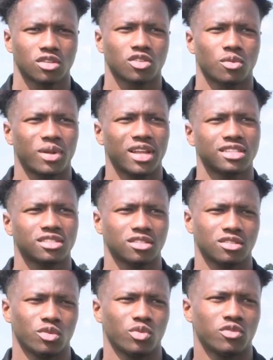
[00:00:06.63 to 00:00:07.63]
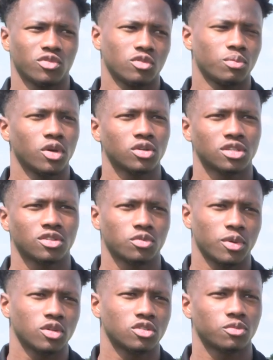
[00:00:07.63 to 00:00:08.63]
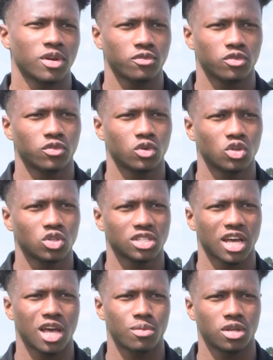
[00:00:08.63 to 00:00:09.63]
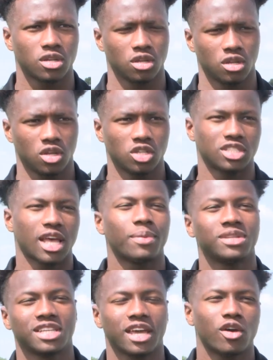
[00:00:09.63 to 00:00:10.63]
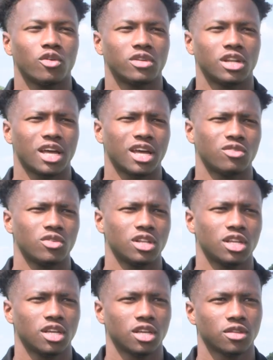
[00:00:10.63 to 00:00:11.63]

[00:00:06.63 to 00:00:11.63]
It's a place that we've spoken, I've spoken to Brentford for a long time and just happy to get over the line, really.